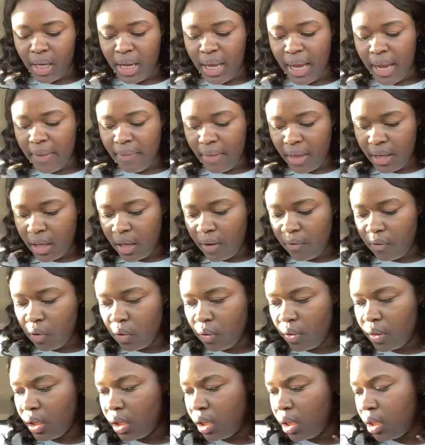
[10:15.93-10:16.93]
And they give you
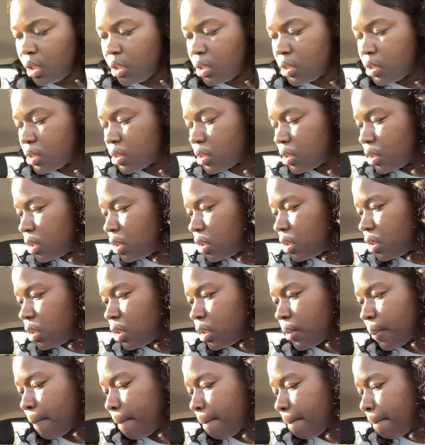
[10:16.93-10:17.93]
these
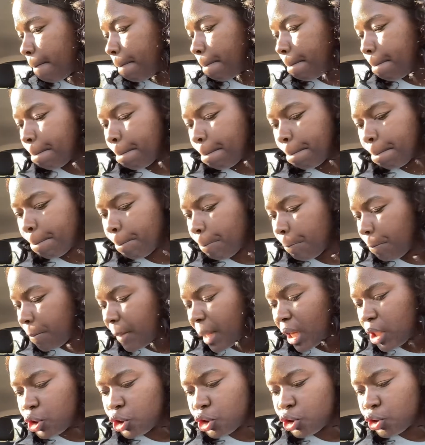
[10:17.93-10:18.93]

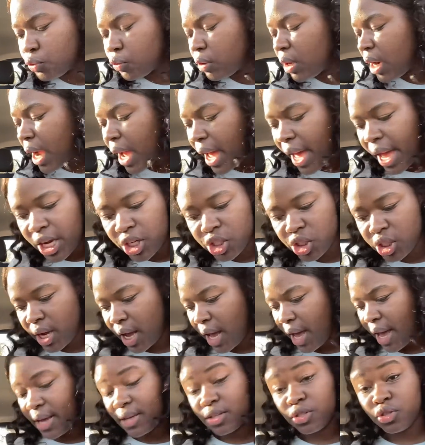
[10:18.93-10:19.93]
trash
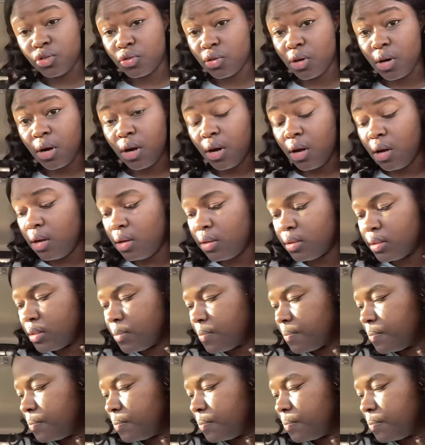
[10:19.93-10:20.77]
ass straws.